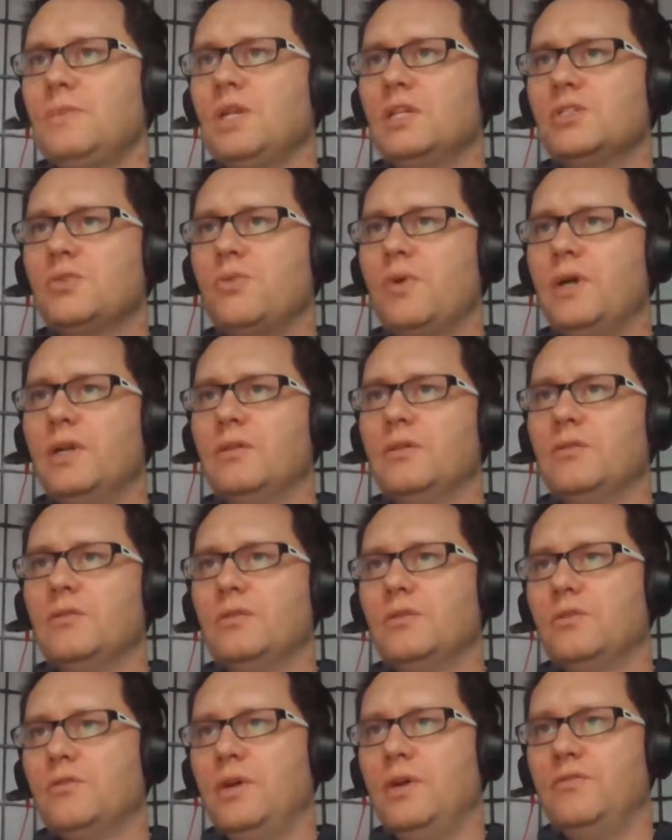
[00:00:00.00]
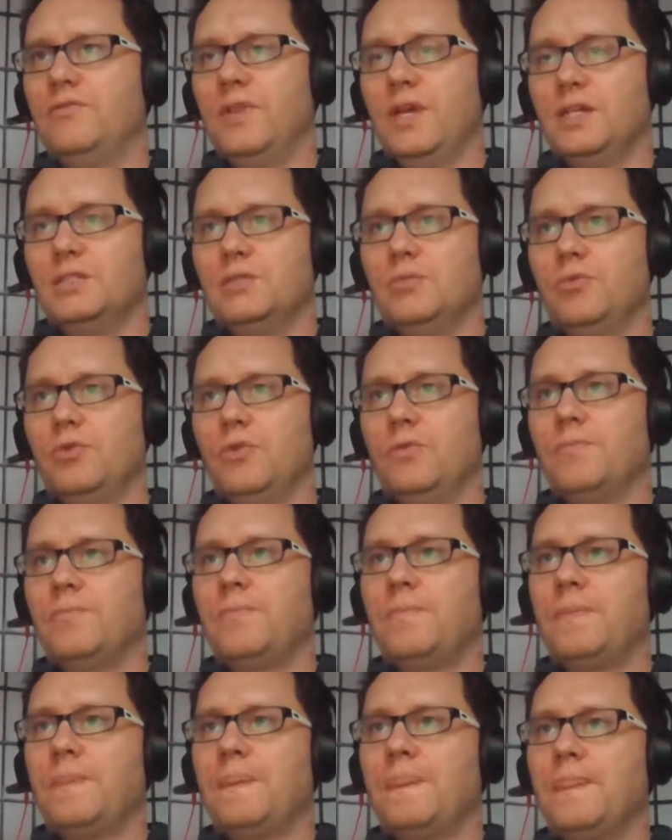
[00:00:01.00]
It's quite flexible.
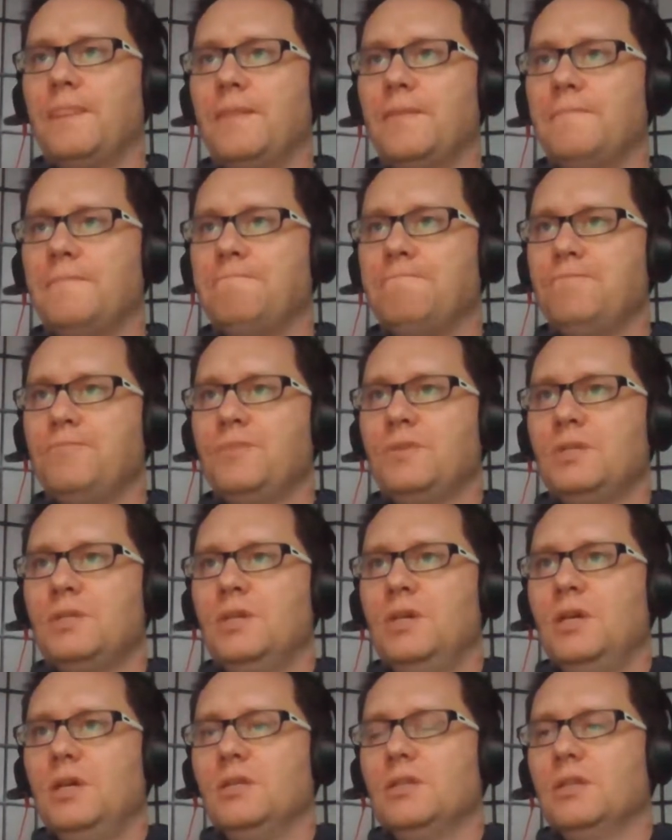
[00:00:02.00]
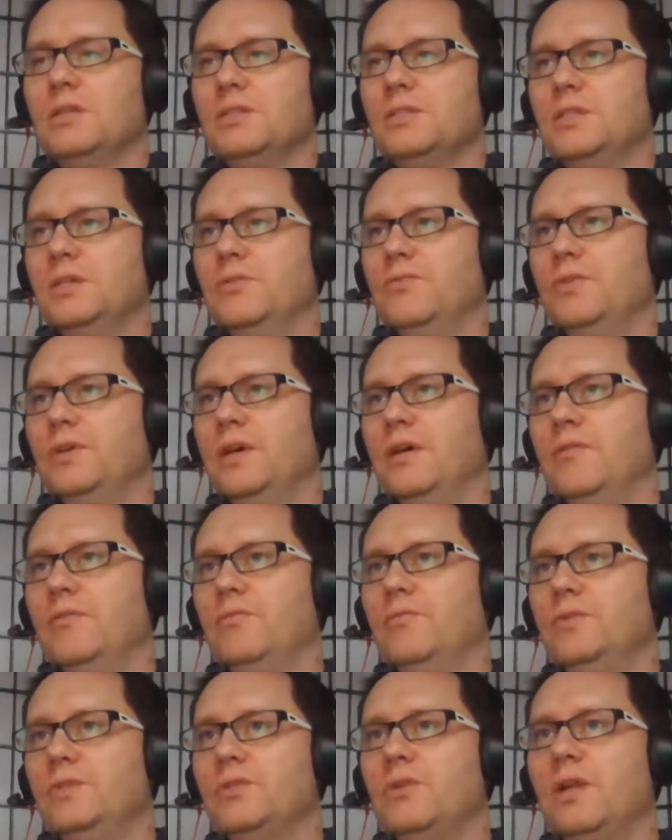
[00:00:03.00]
Let's see if we
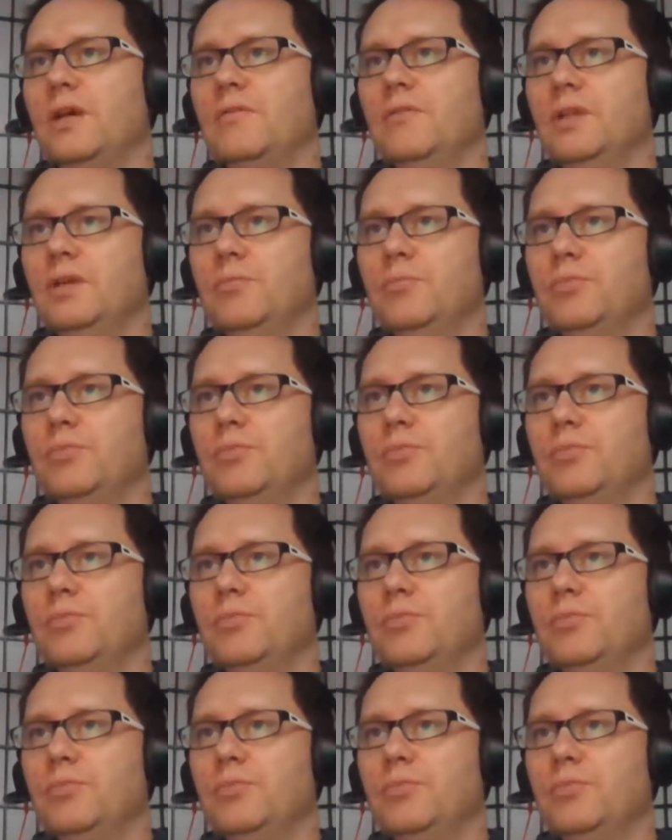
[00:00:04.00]
don't have any